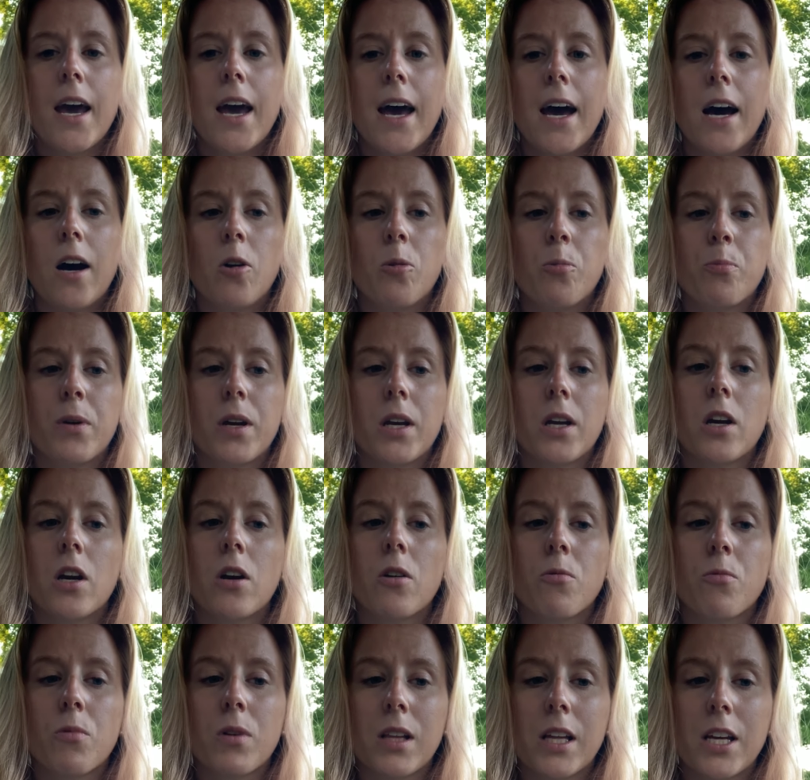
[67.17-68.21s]
helping
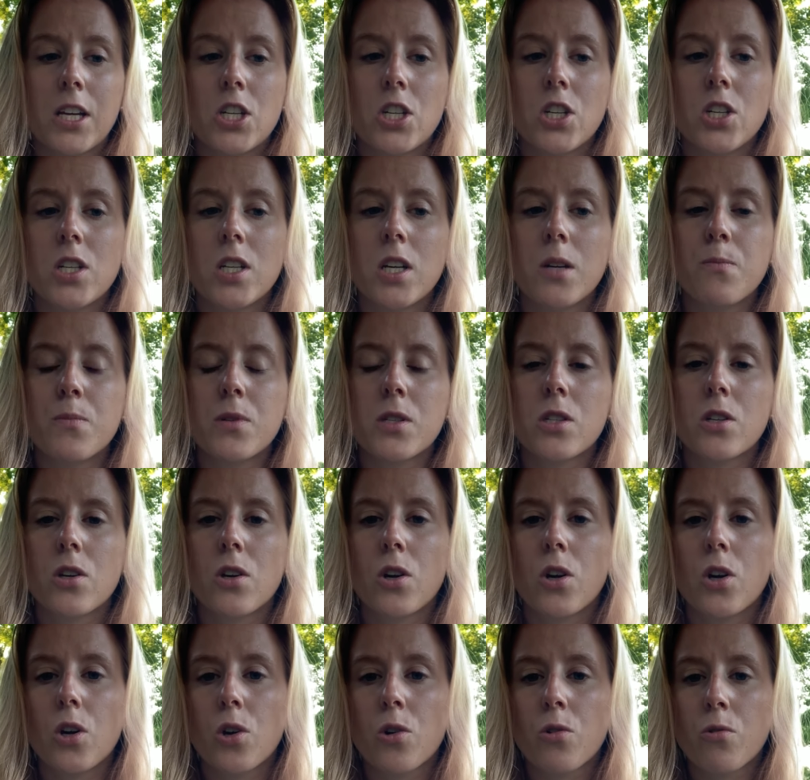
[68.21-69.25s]
relationships,
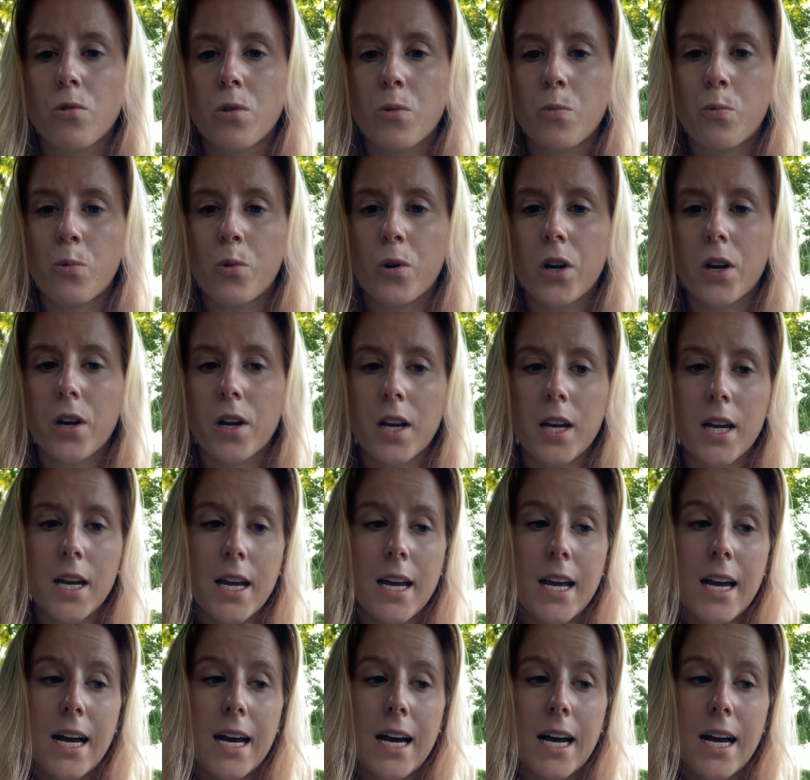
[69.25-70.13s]
group work,